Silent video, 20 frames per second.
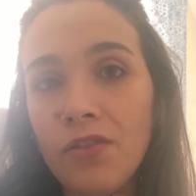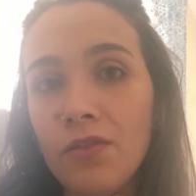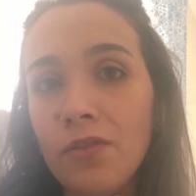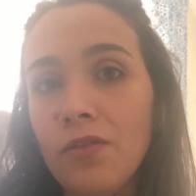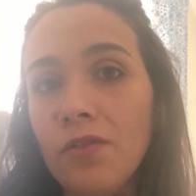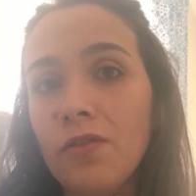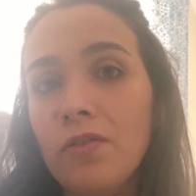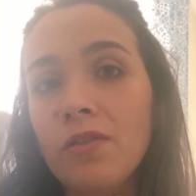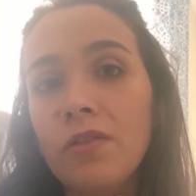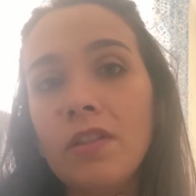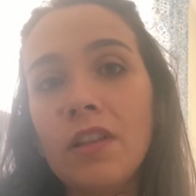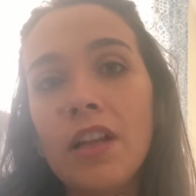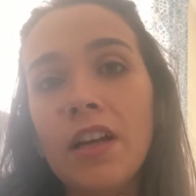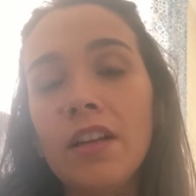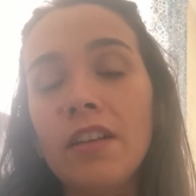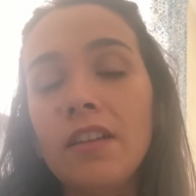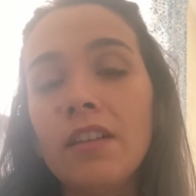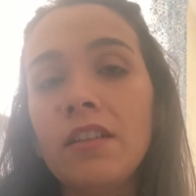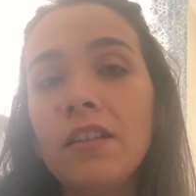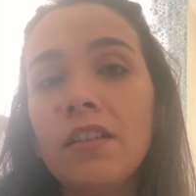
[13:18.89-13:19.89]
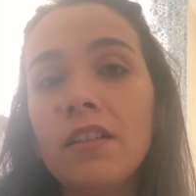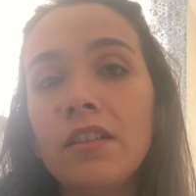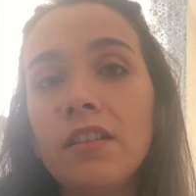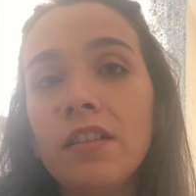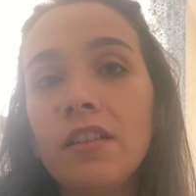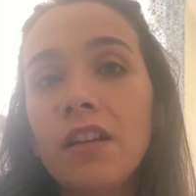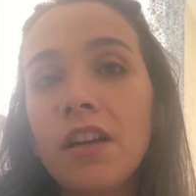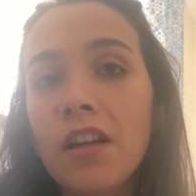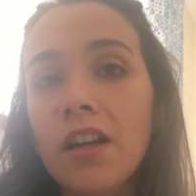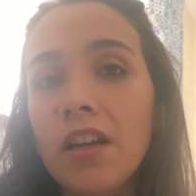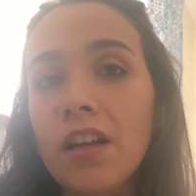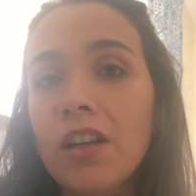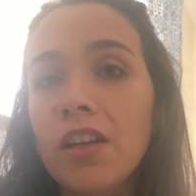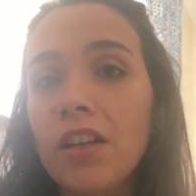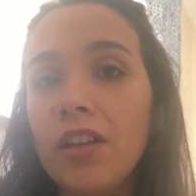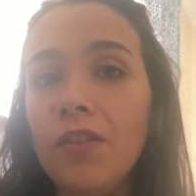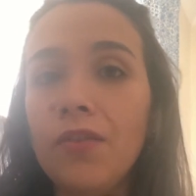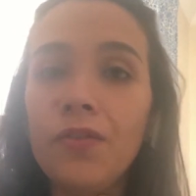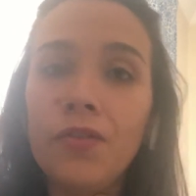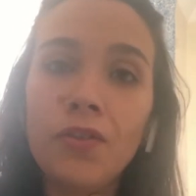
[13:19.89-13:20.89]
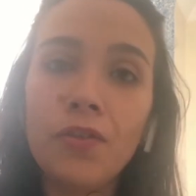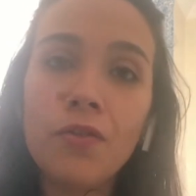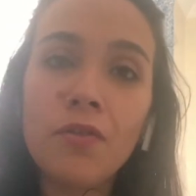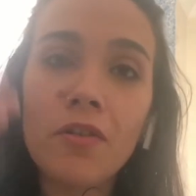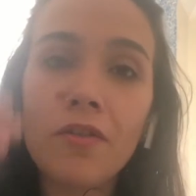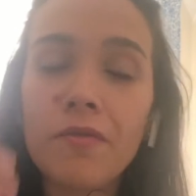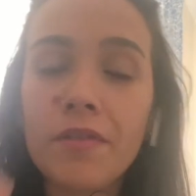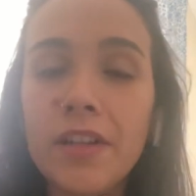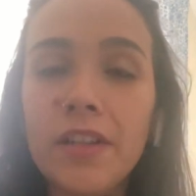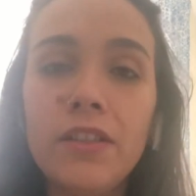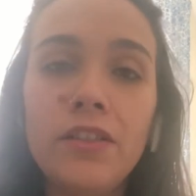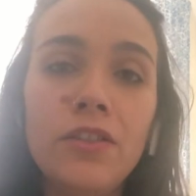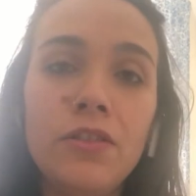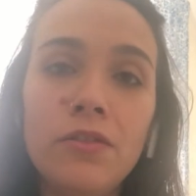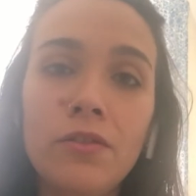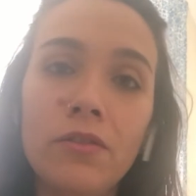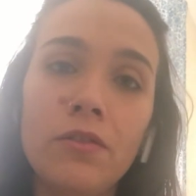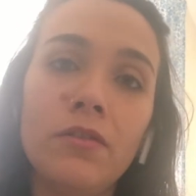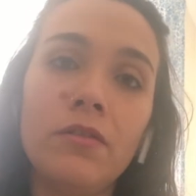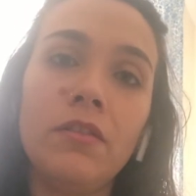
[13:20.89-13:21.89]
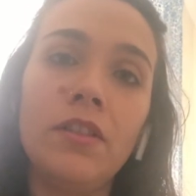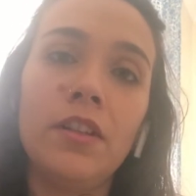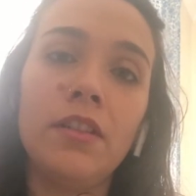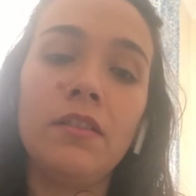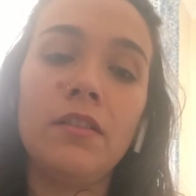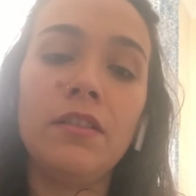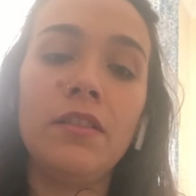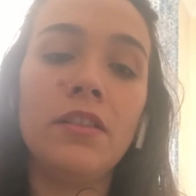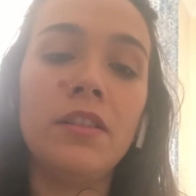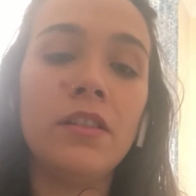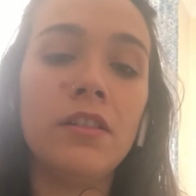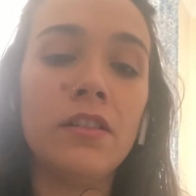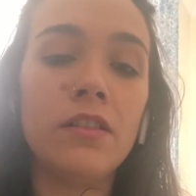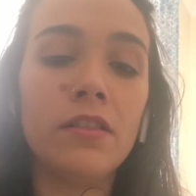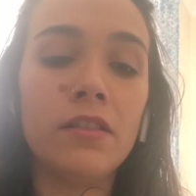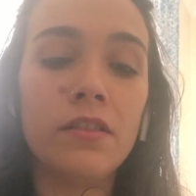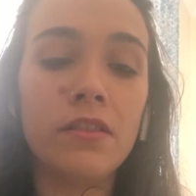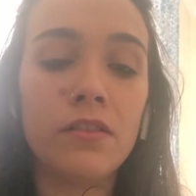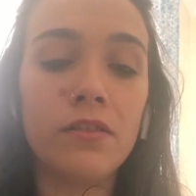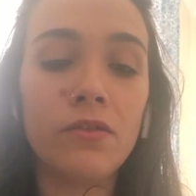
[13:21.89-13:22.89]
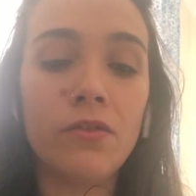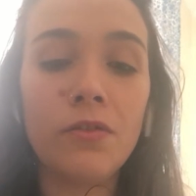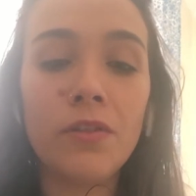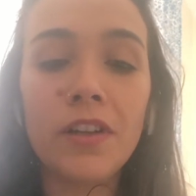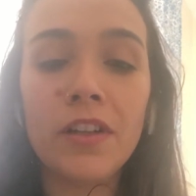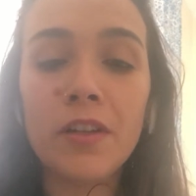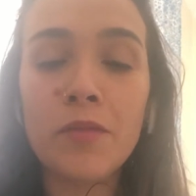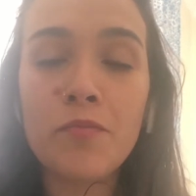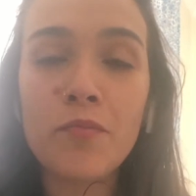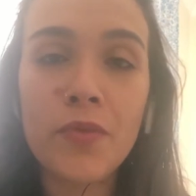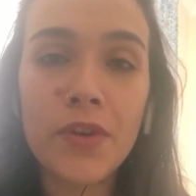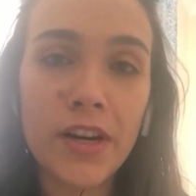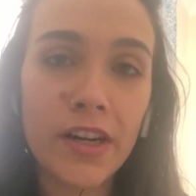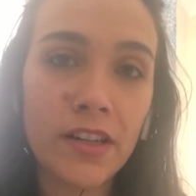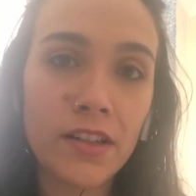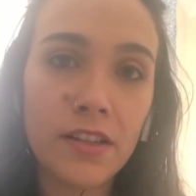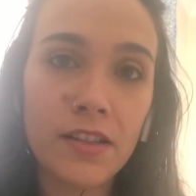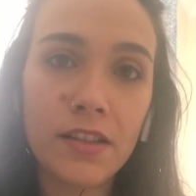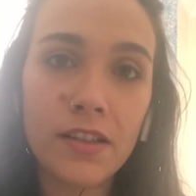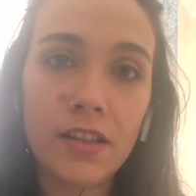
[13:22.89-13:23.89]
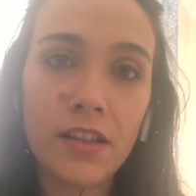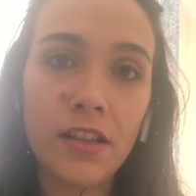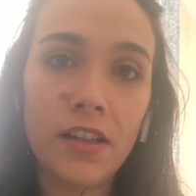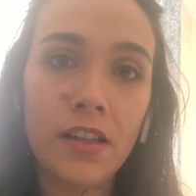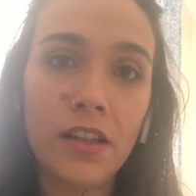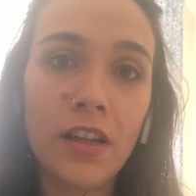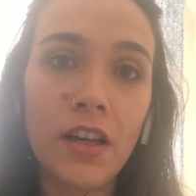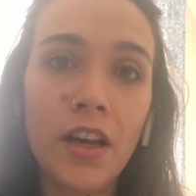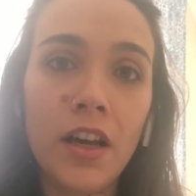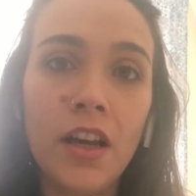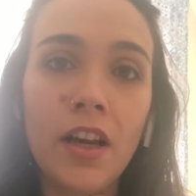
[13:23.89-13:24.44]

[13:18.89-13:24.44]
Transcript: So like if you already know that during the pregnancy